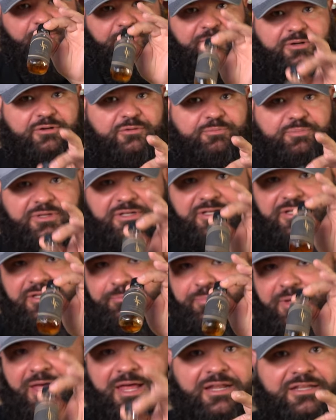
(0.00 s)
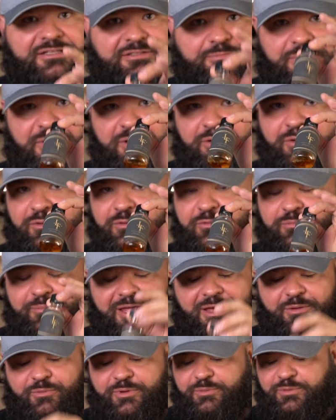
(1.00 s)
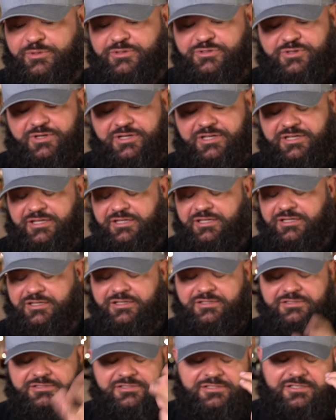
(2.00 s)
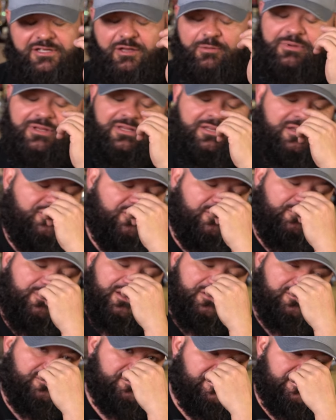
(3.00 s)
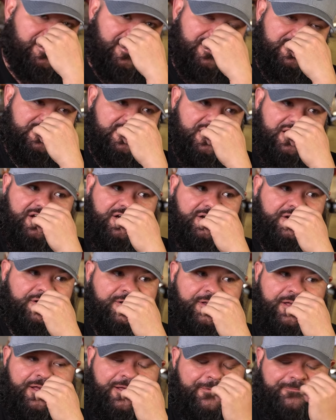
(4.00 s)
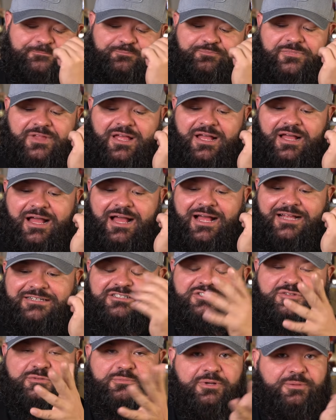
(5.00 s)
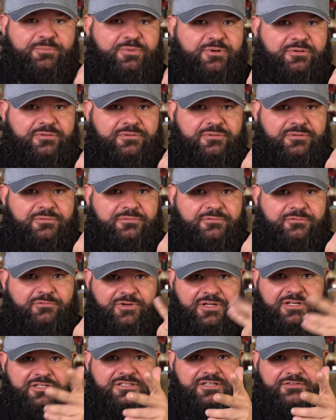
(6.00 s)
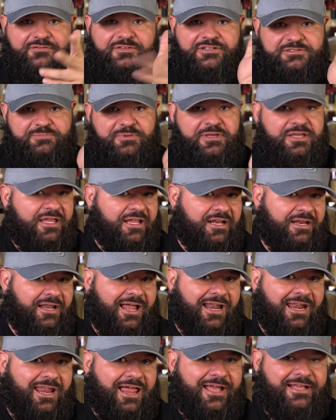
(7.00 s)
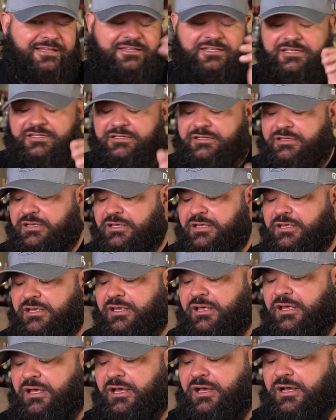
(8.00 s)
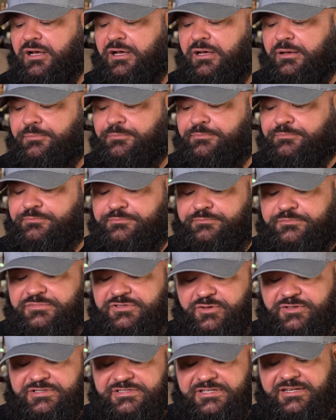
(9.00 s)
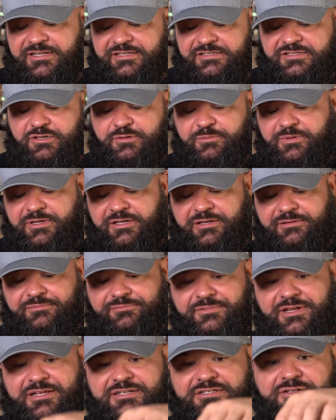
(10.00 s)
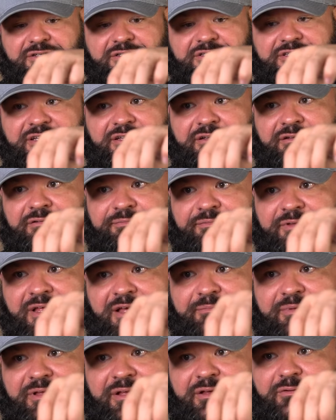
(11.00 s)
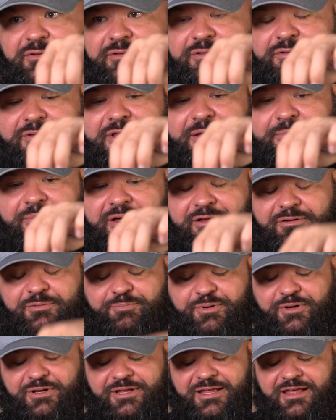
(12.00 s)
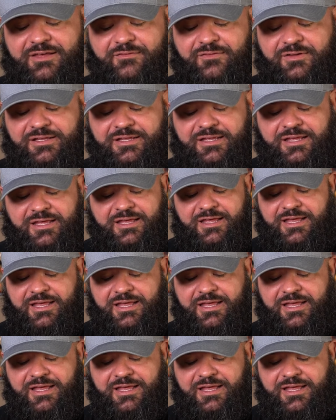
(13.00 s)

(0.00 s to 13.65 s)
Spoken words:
a barrel pick, palates blown. Man, we were drinking so many different bottles at that share. I just remembered, relatively speaking, I liked it. So he sent it to me, and as you can tell, I've been going through that bottle pretty heavily